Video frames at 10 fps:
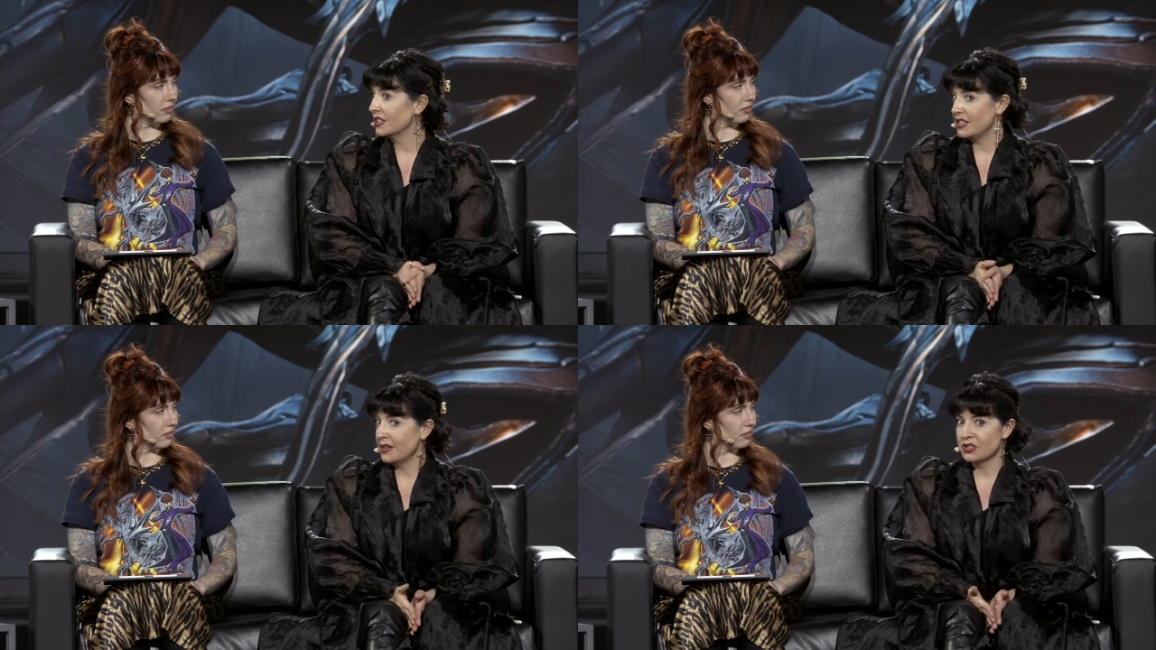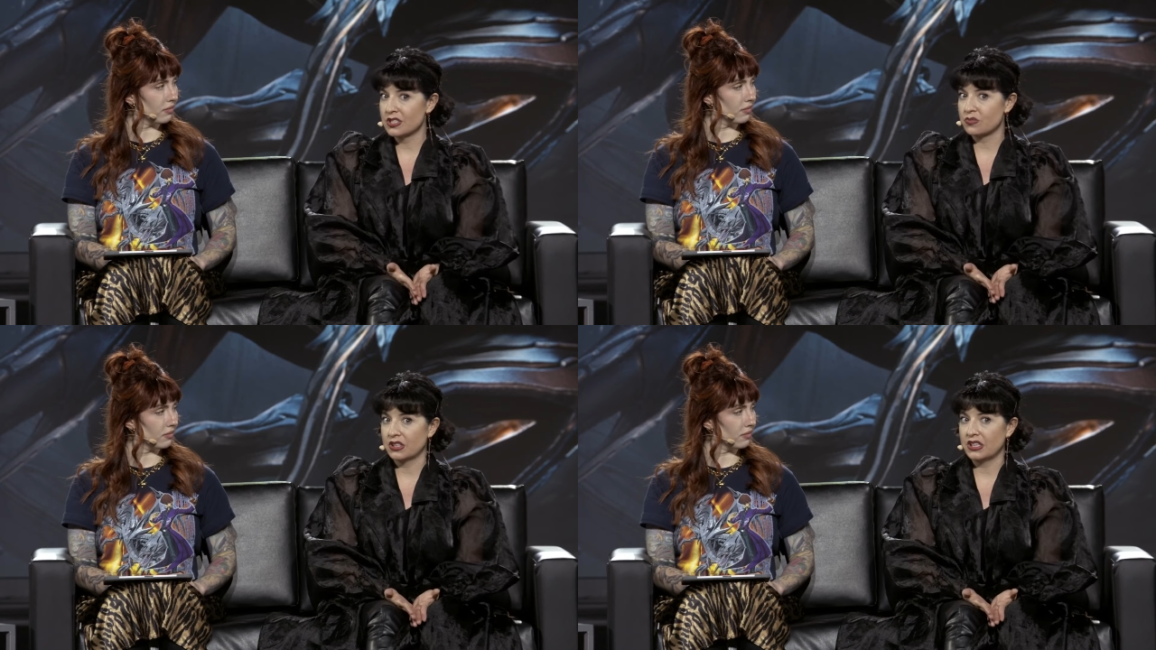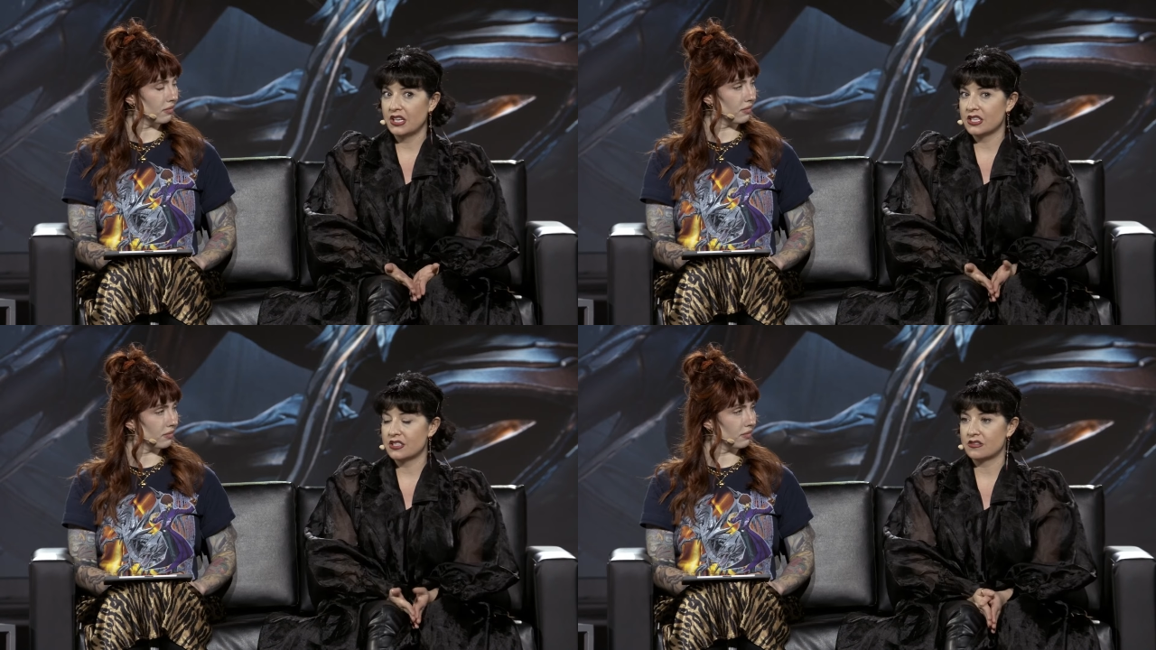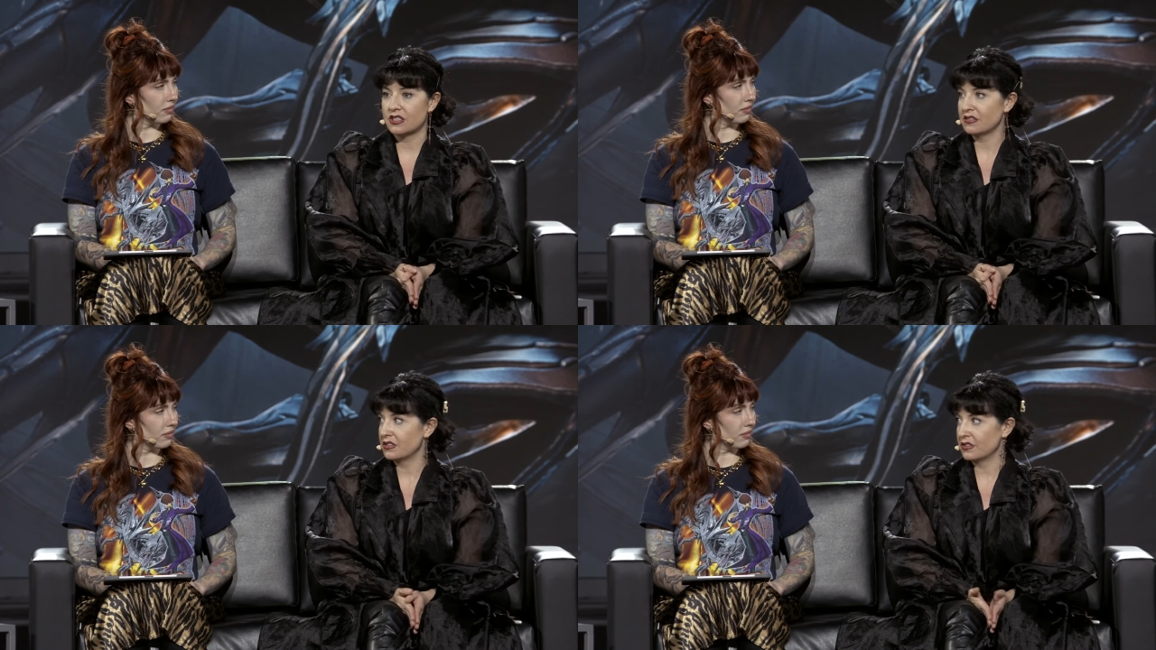Speaker 1: the team just really
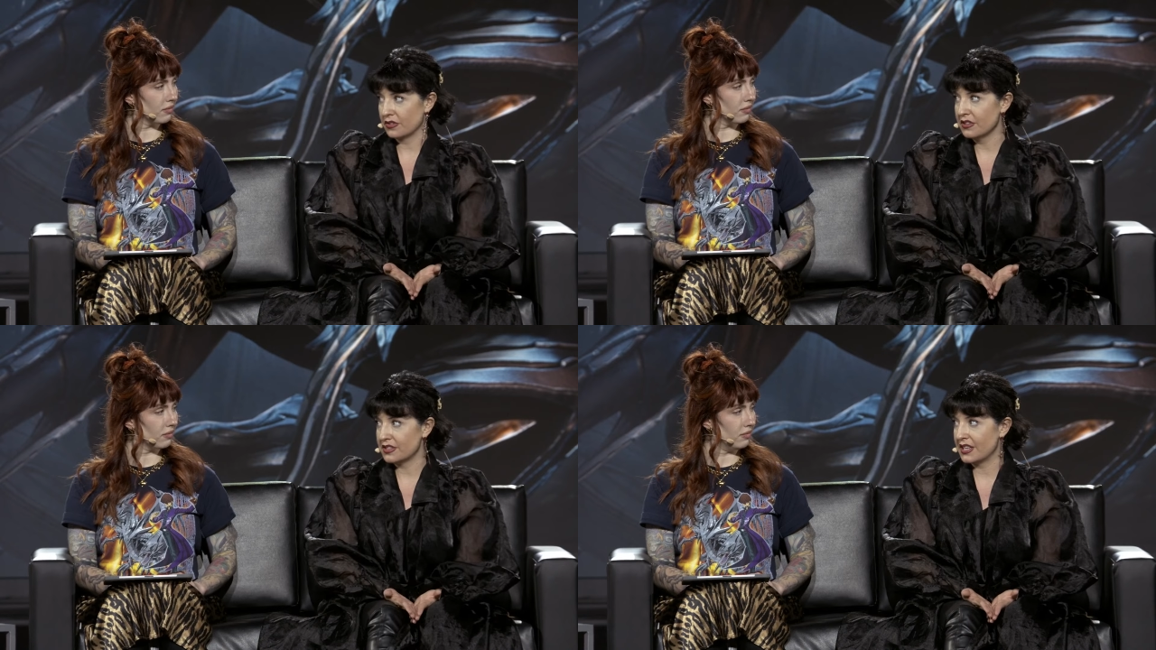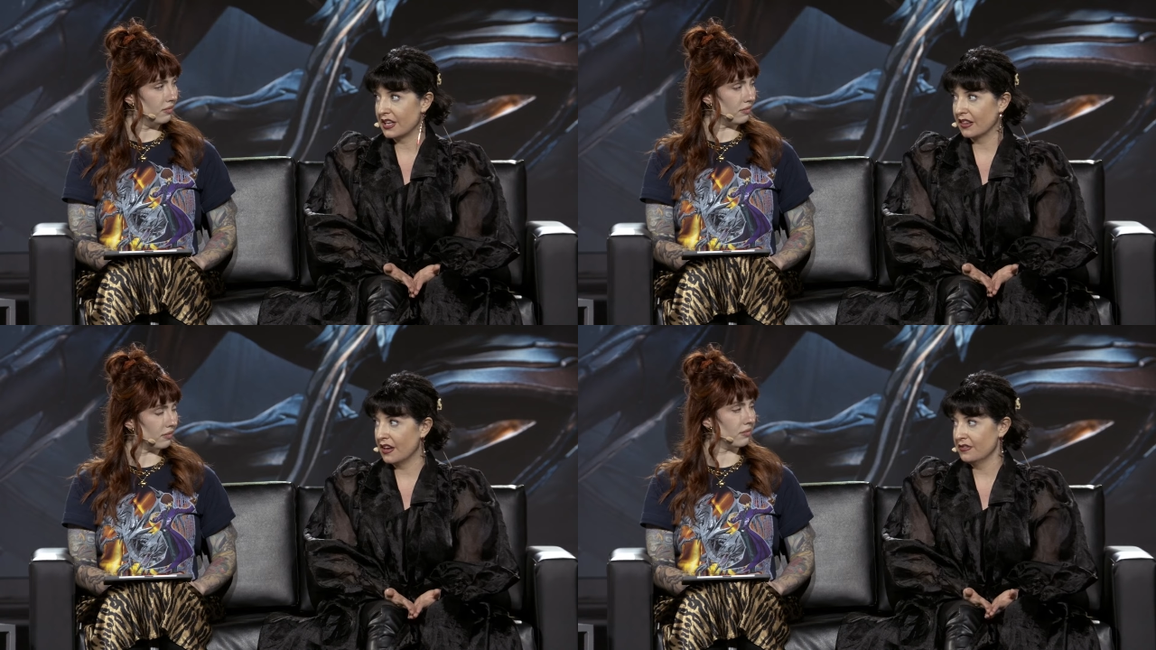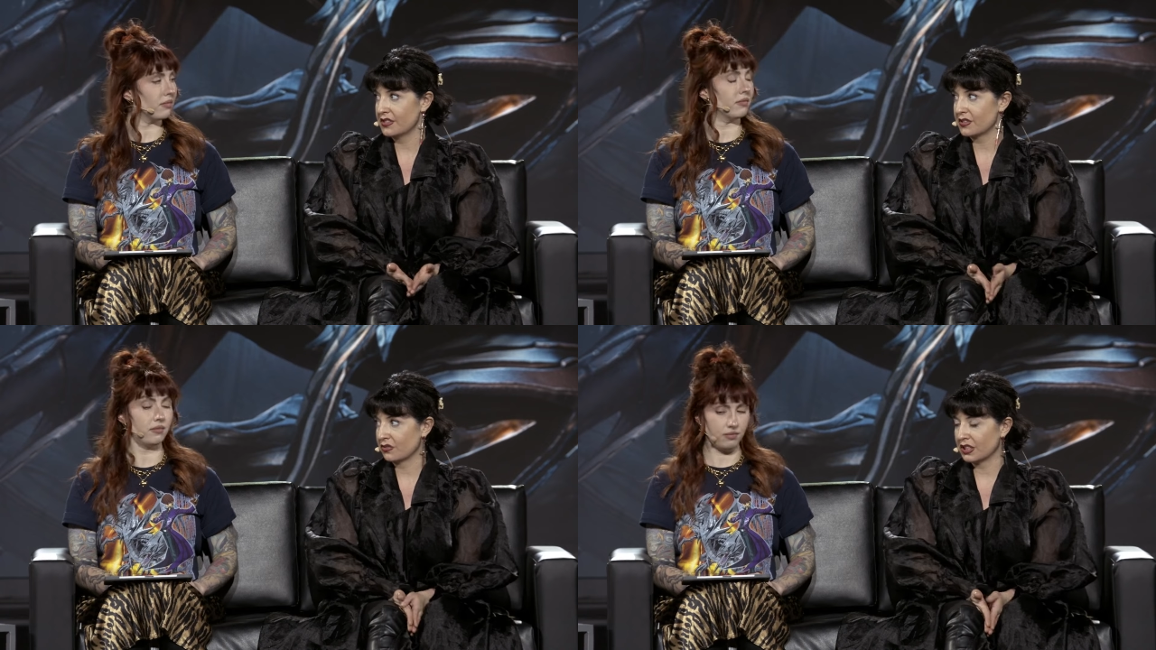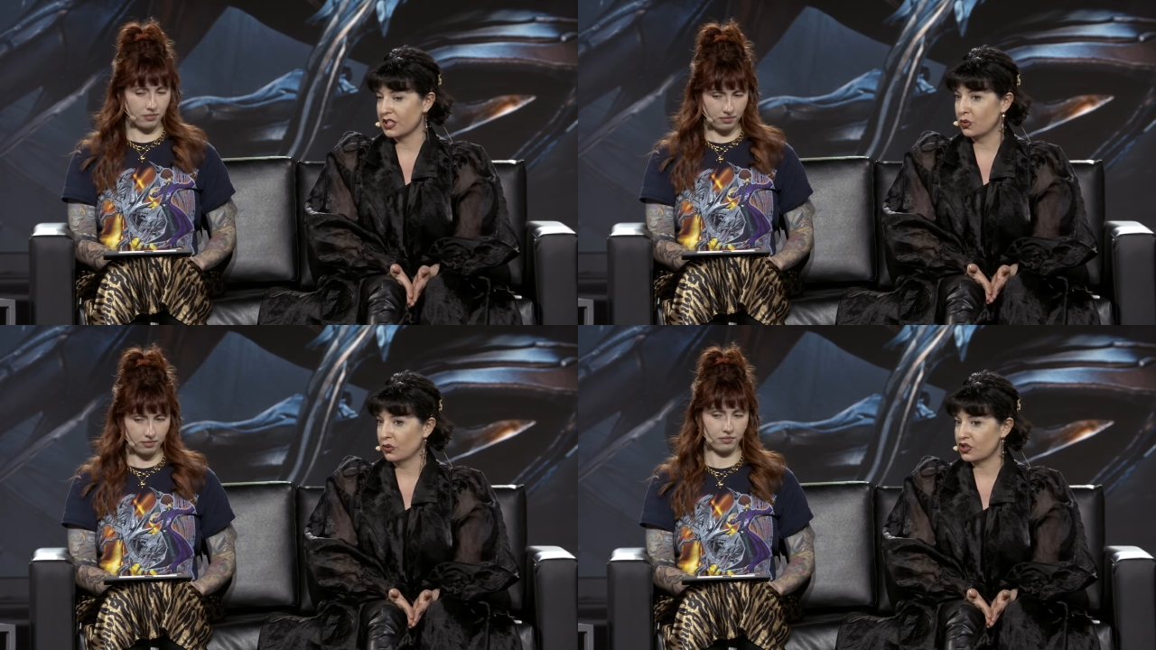is diverse and loves
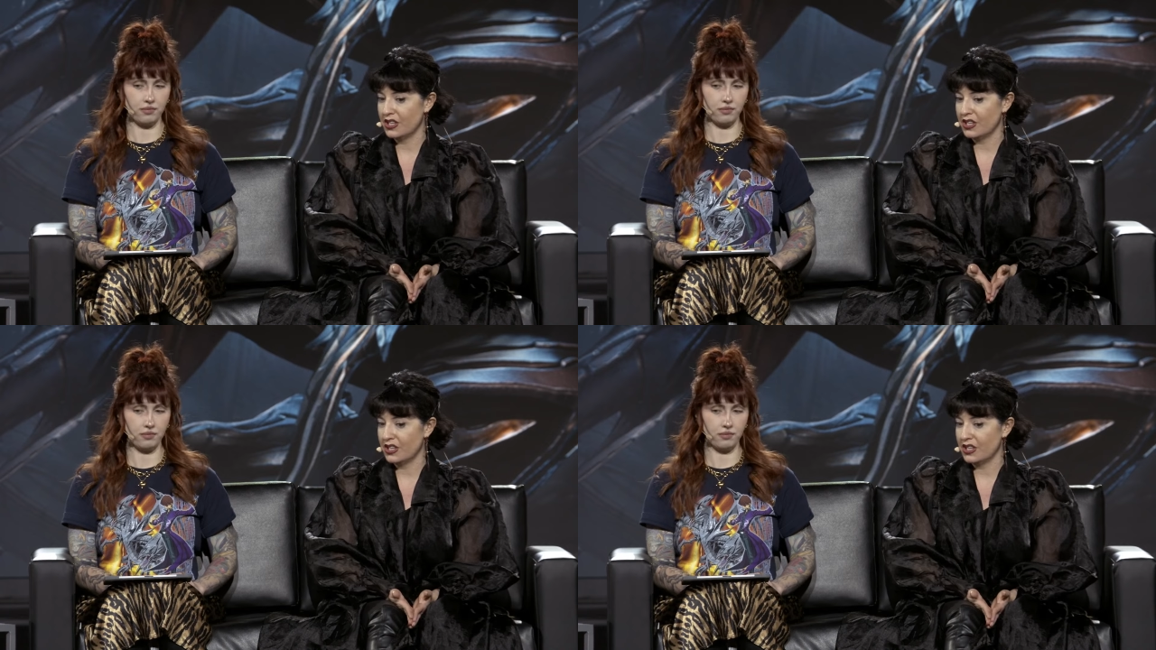really cool